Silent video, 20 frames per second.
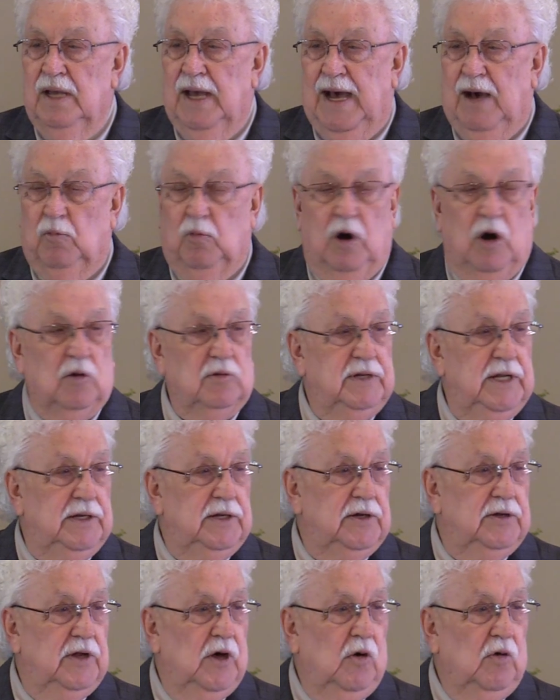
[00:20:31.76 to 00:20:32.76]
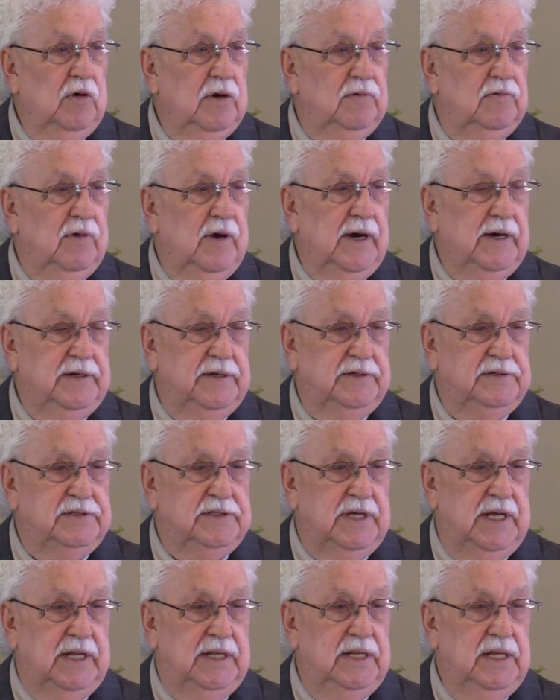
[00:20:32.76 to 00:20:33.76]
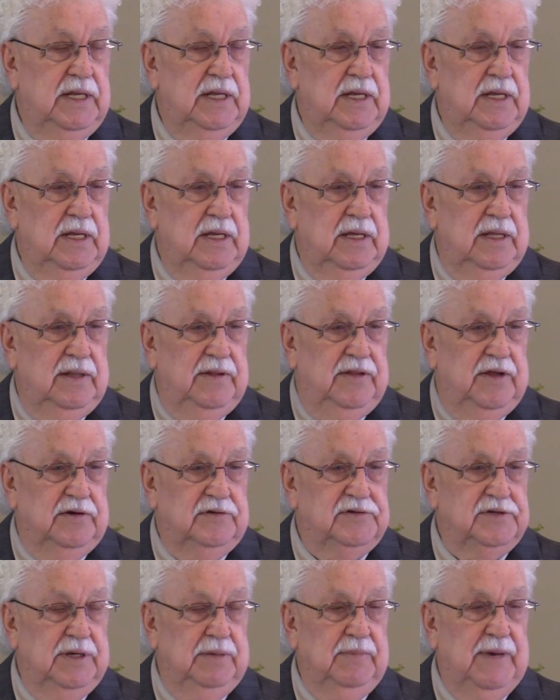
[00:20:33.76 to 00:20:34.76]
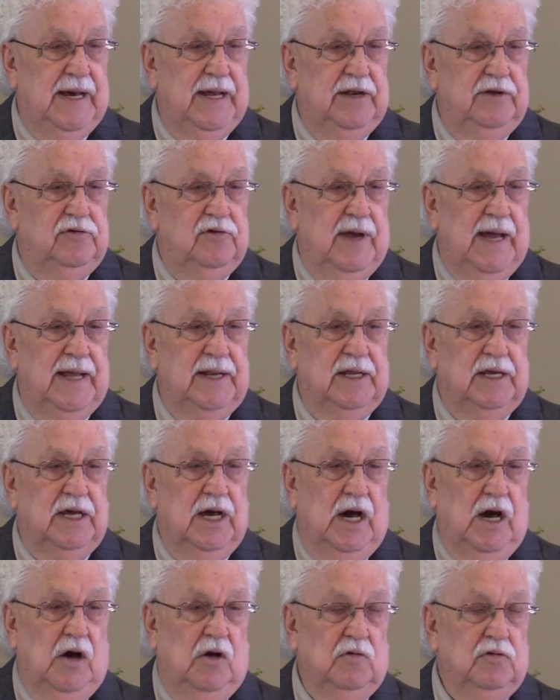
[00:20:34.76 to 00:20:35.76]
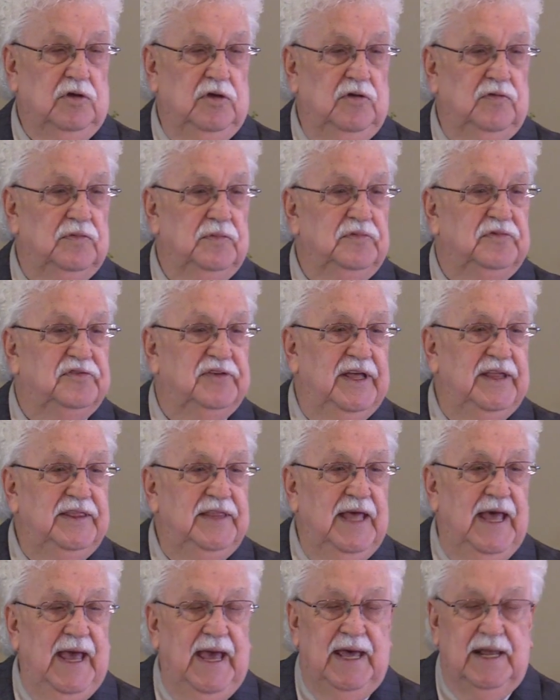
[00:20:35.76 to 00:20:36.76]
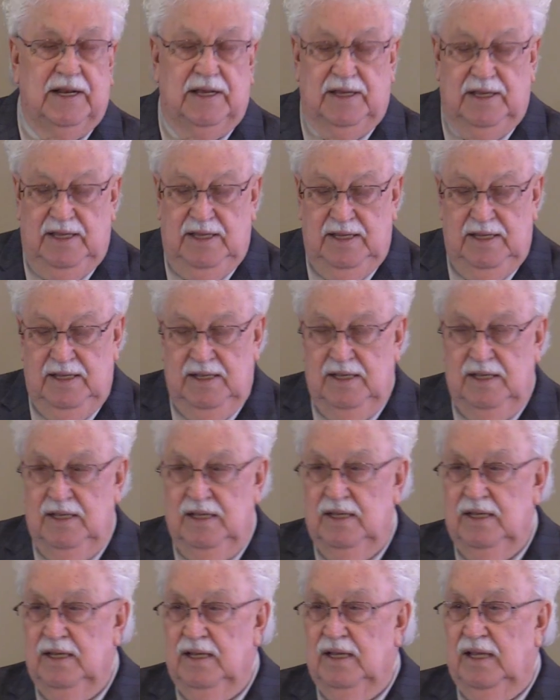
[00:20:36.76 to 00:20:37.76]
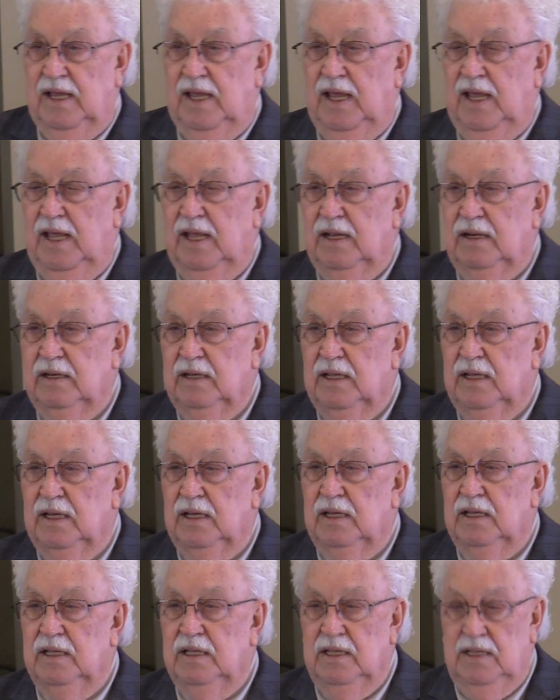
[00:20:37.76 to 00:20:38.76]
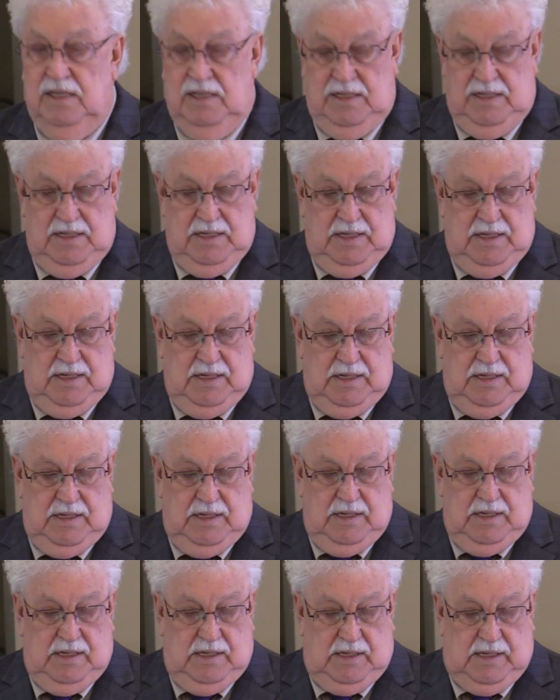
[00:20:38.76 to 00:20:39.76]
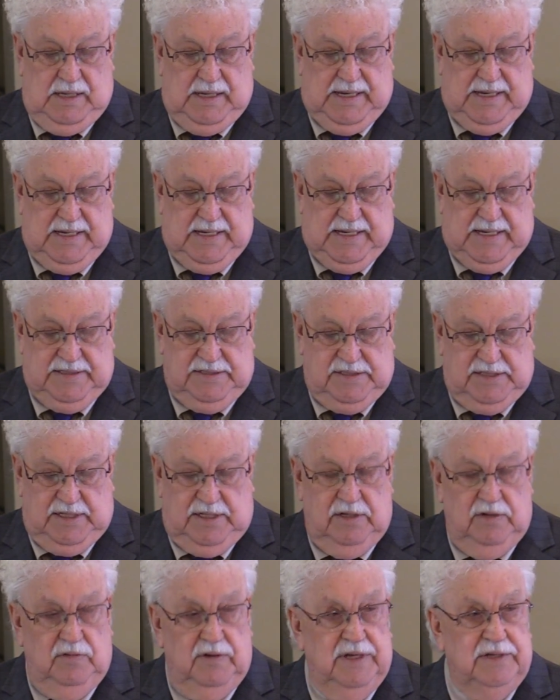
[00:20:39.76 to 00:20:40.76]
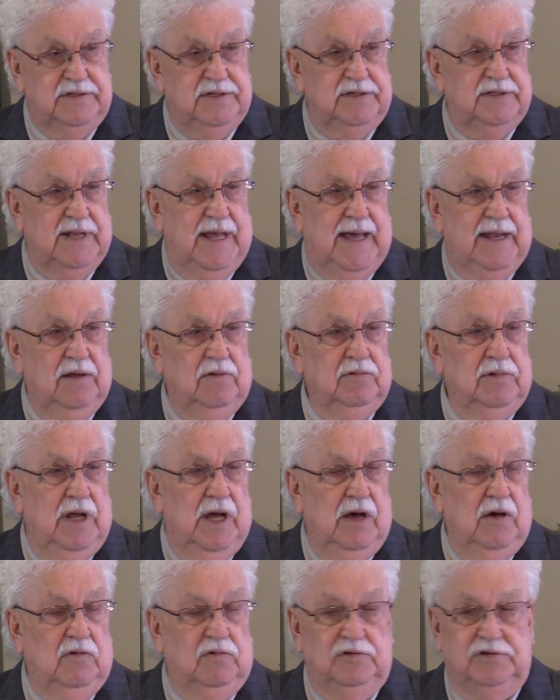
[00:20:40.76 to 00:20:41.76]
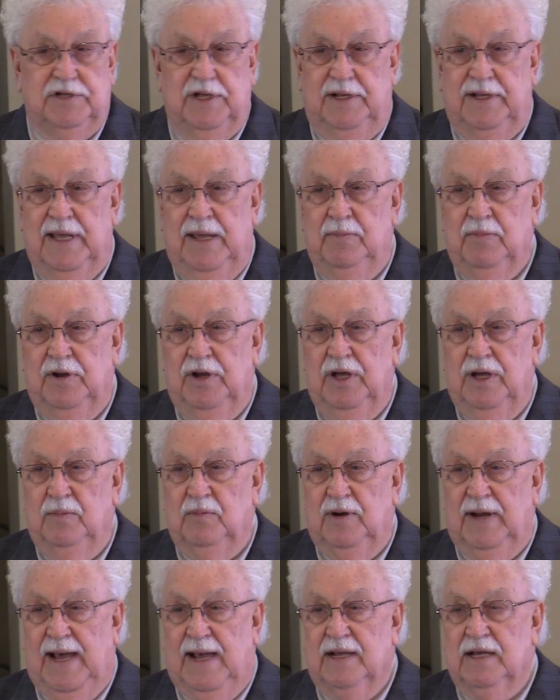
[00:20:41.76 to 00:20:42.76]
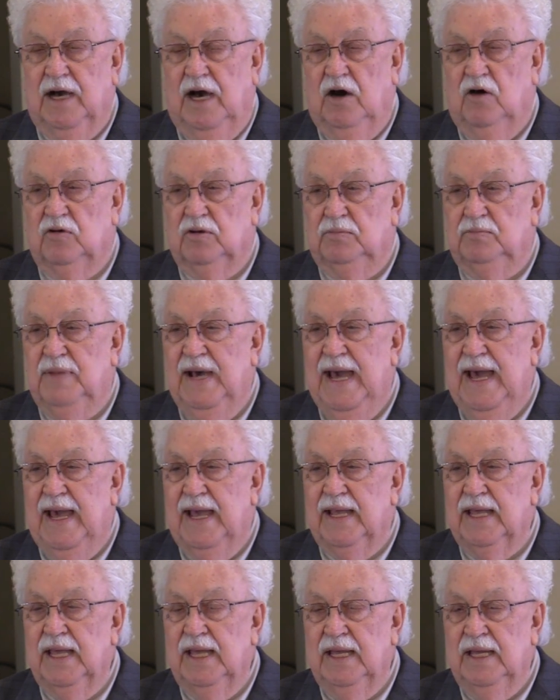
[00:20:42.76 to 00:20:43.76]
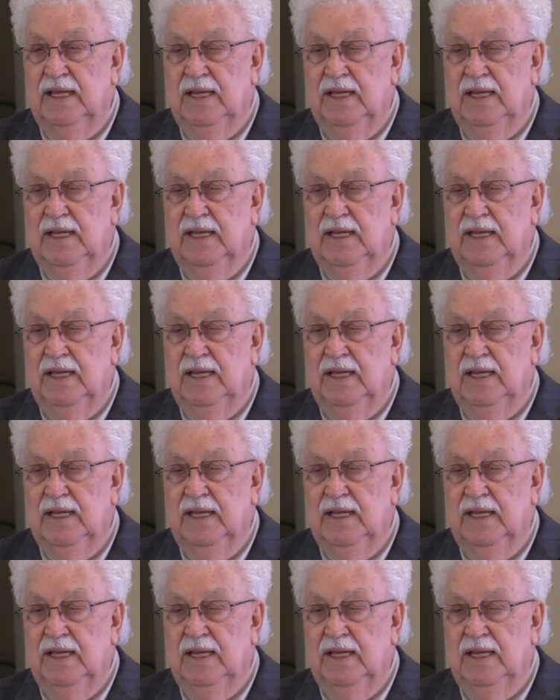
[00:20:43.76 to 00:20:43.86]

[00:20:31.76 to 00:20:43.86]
I walked in the door and Rhonda said, There's somebody trying to call you from Cynthia." And uh, I, I, said, Who is? She said, I don't know. She gave me a number and I called them back.